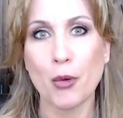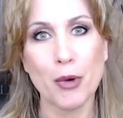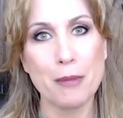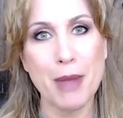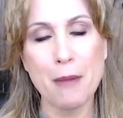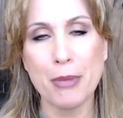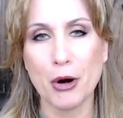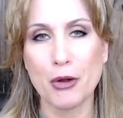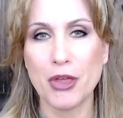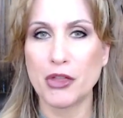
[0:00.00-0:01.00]

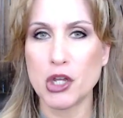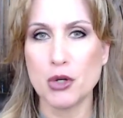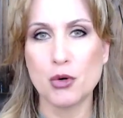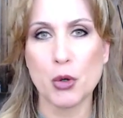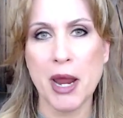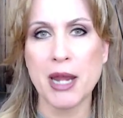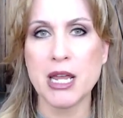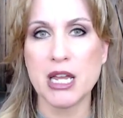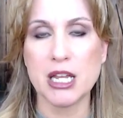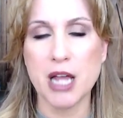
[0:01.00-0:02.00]
Remember that the
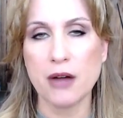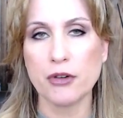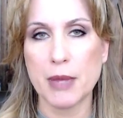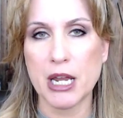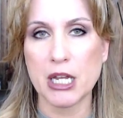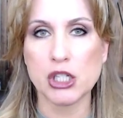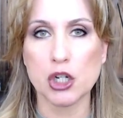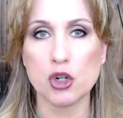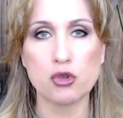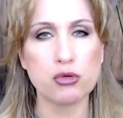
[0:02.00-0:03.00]
Ukrainian government is
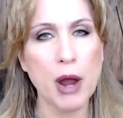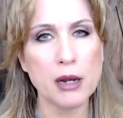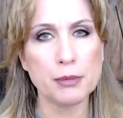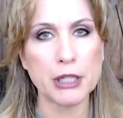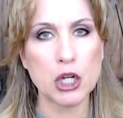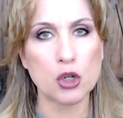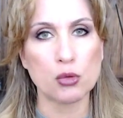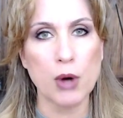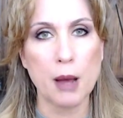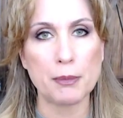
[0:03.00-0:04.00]
incredibly
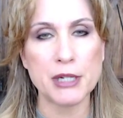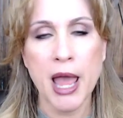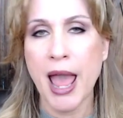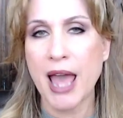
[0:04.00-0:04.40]
corrupt